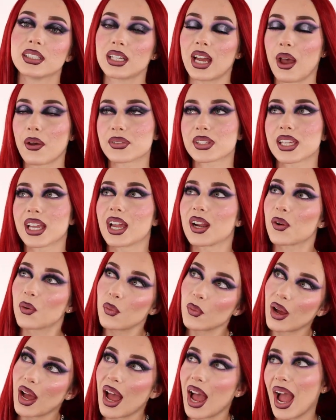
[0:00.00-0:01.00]
I was like,
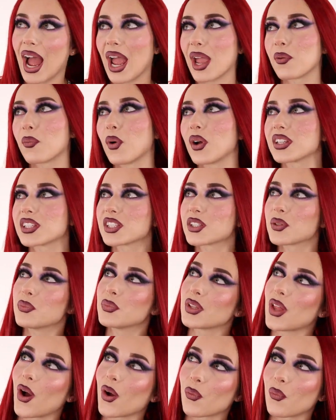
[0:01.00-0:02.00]
I want
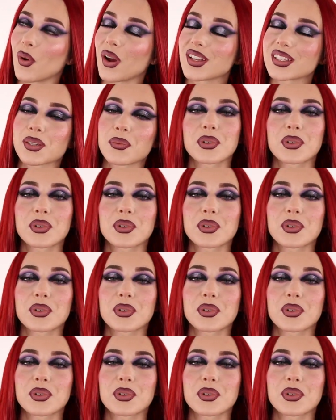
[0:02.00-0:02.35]
some long ones.